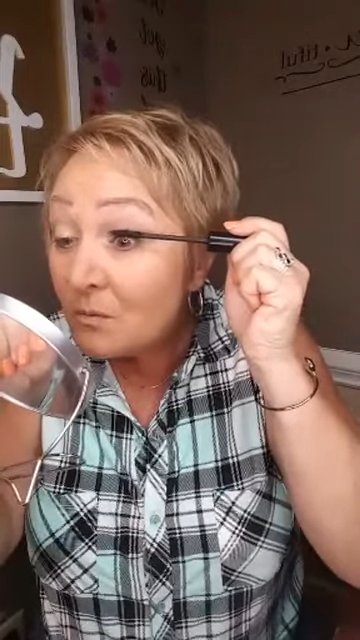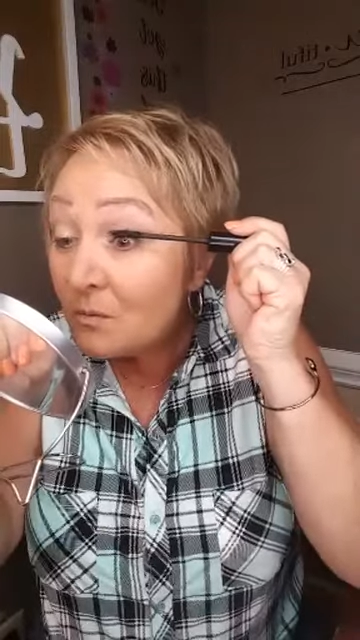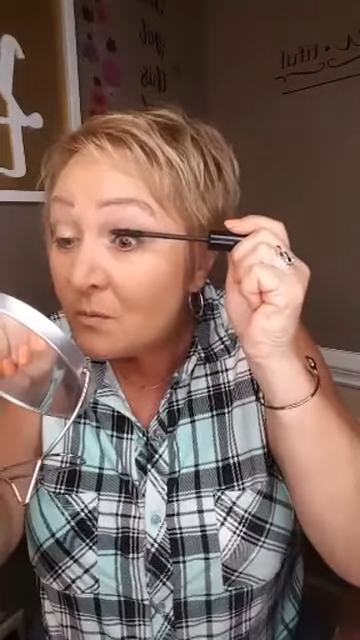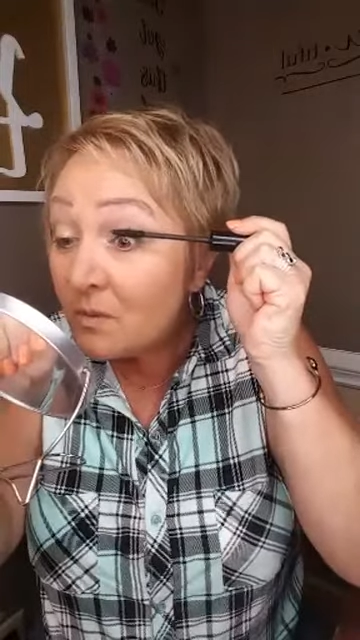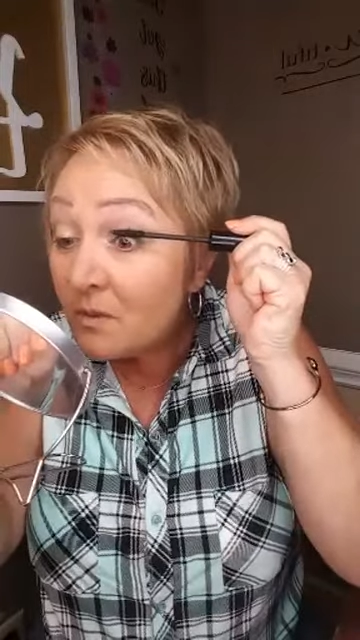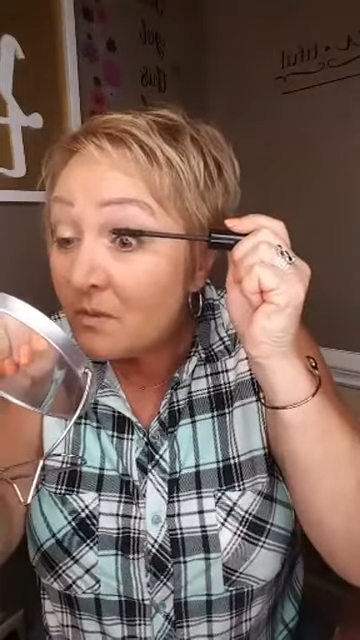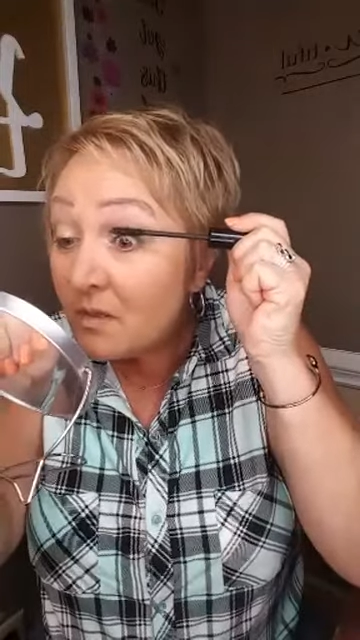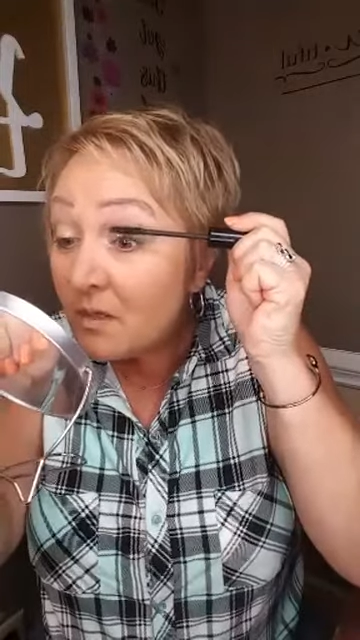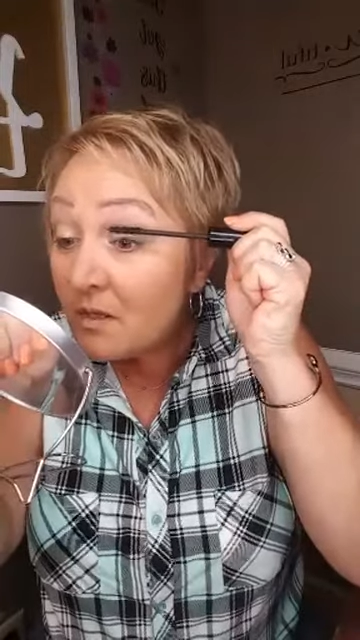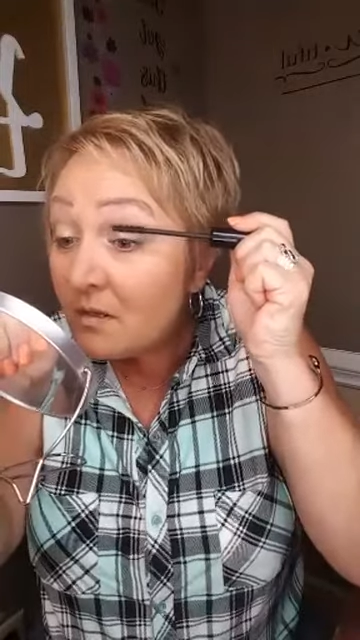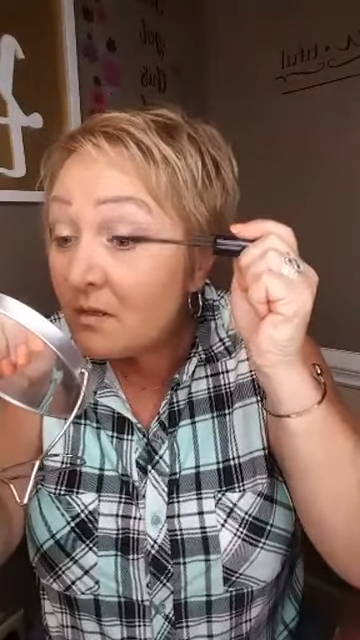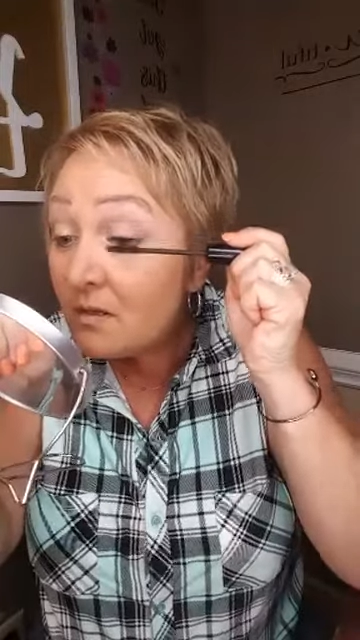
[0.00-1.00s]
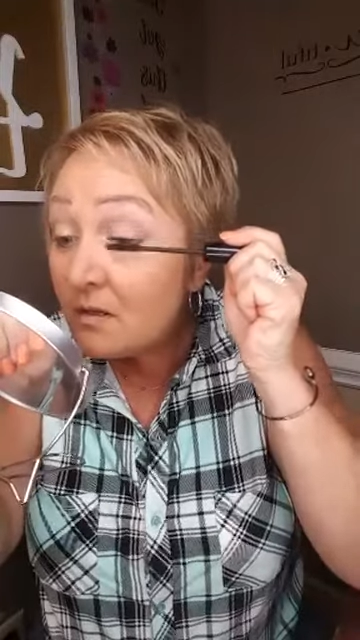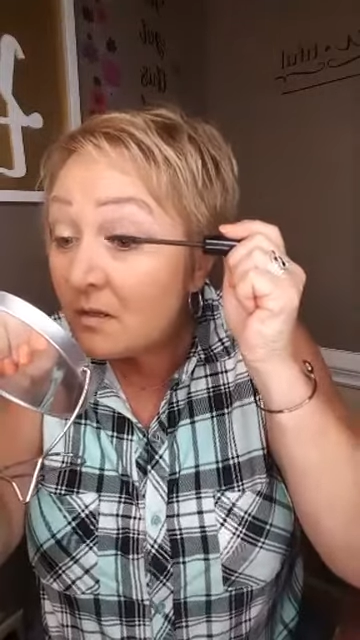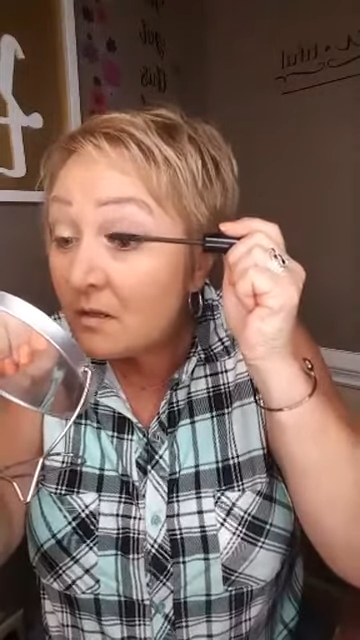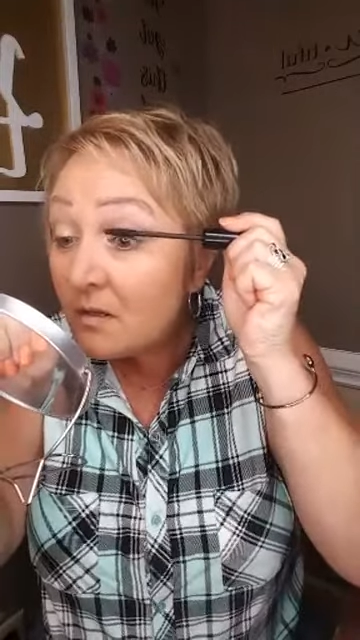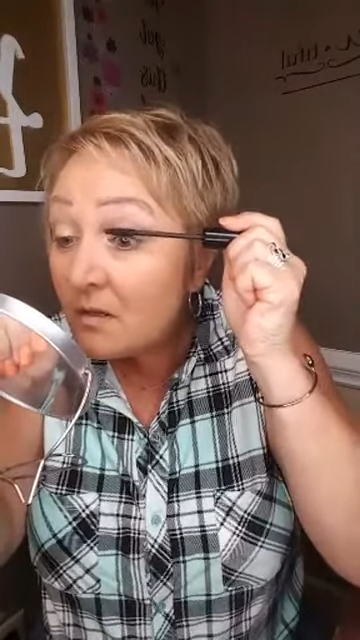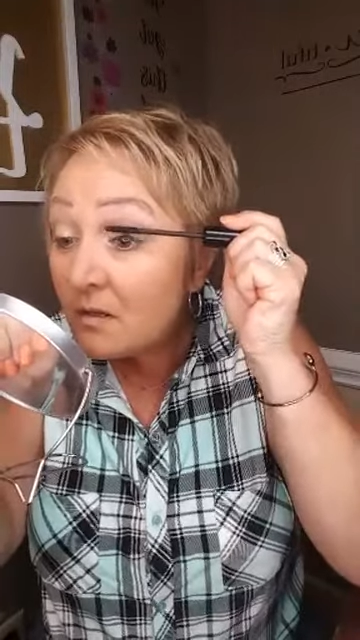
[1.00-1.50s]
with it
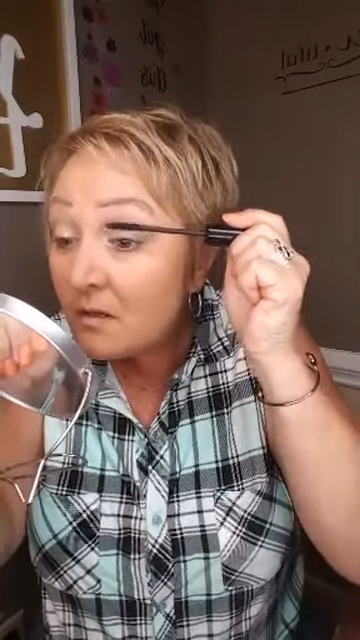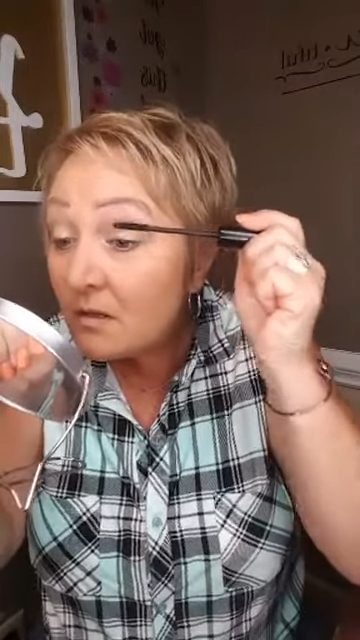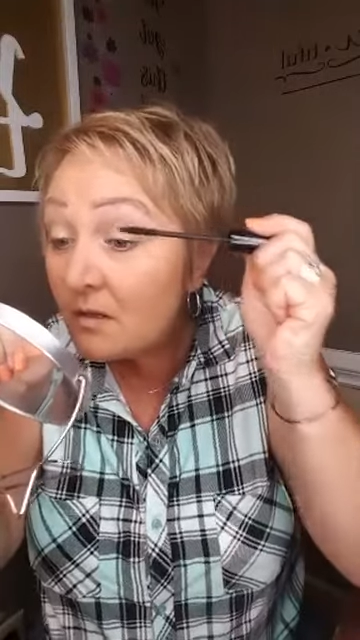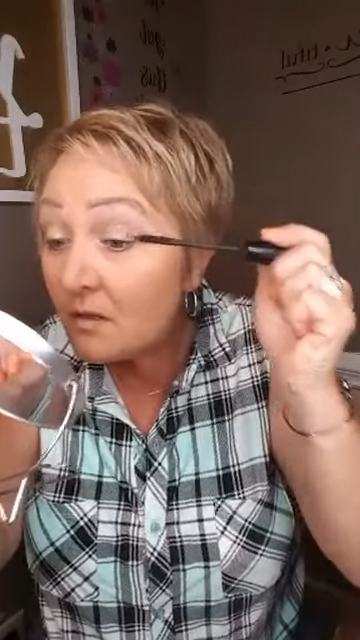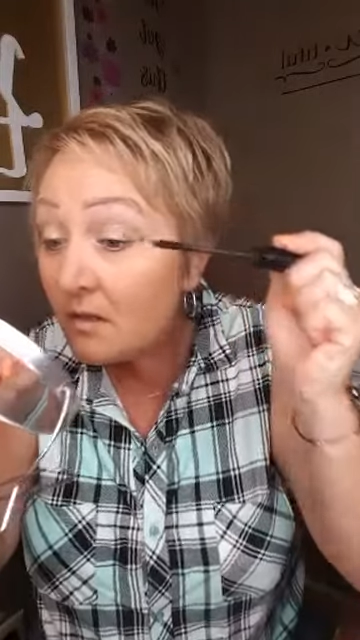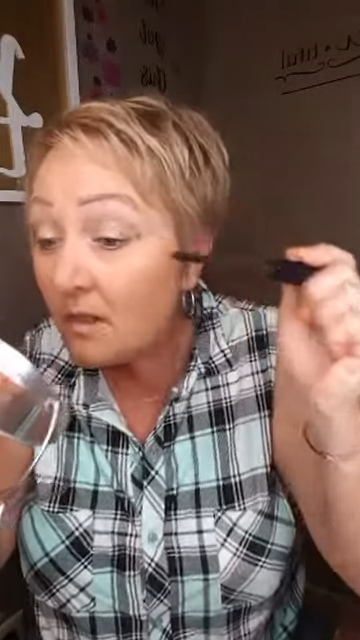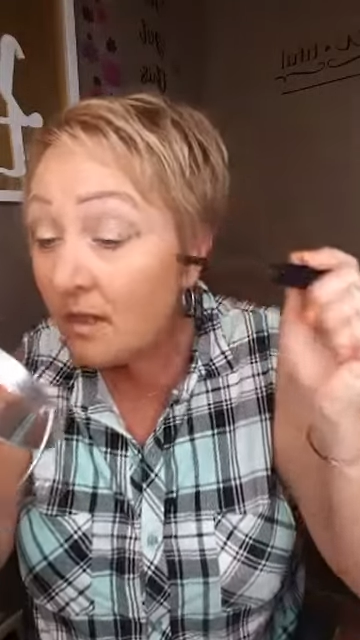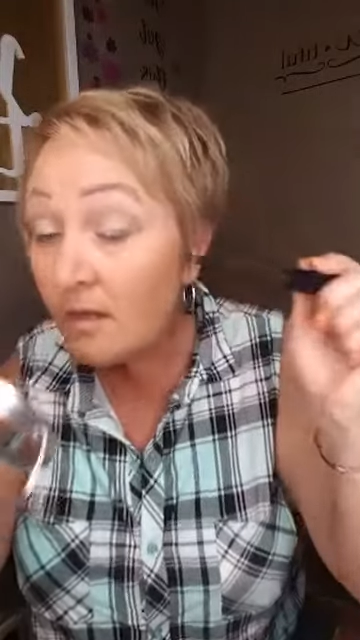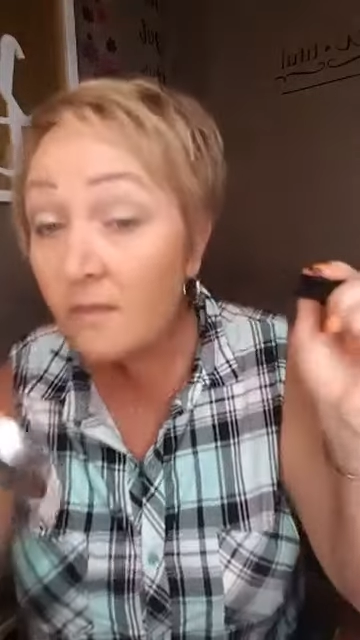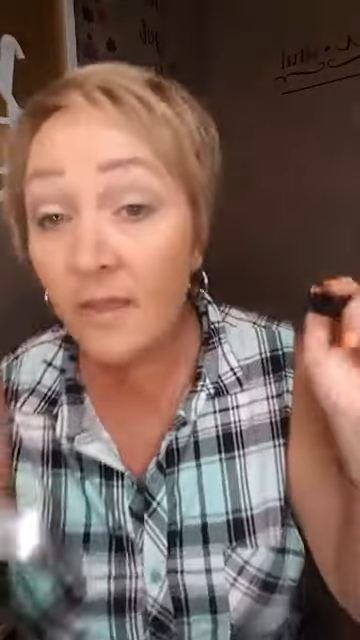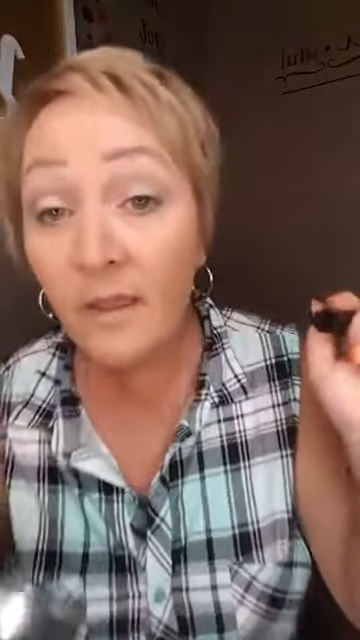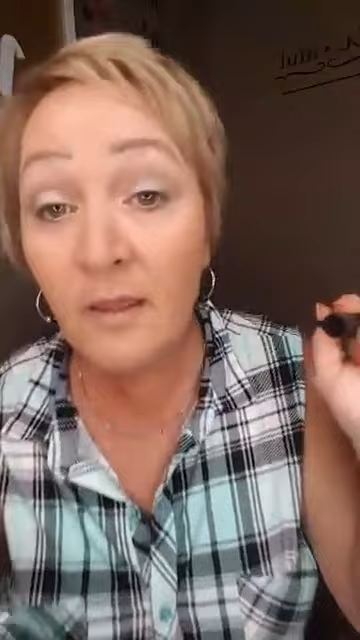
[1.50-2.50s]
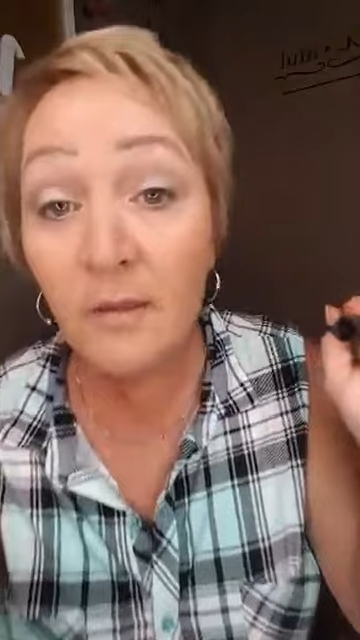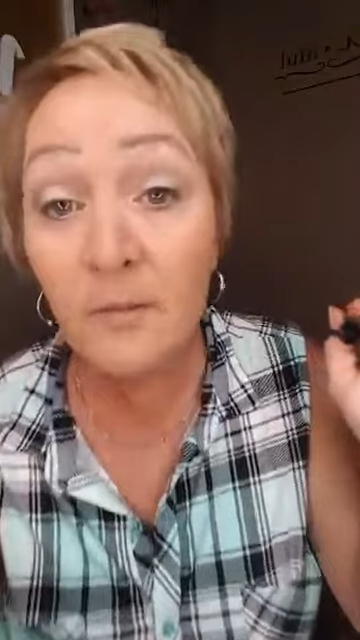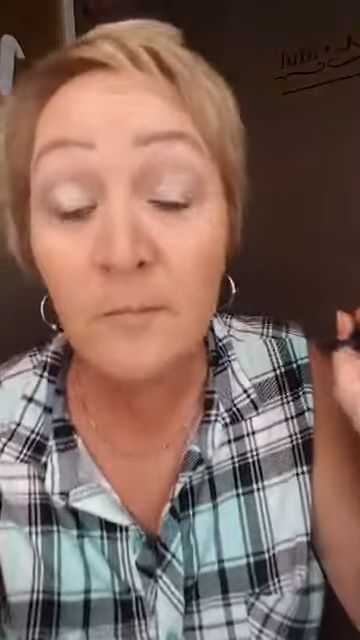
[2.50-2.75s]
like that.